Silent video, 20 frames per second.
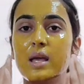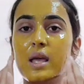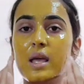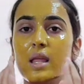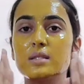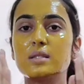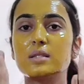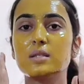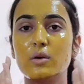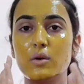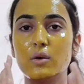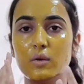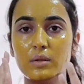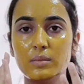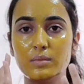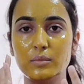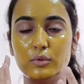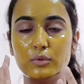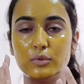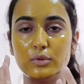in a
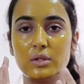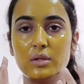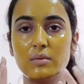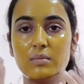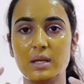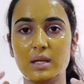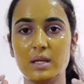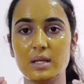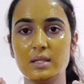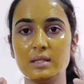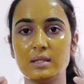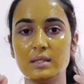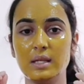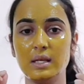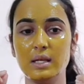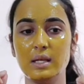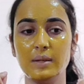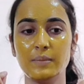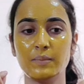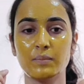circular motion, because
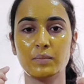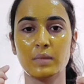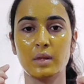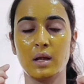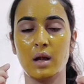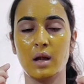the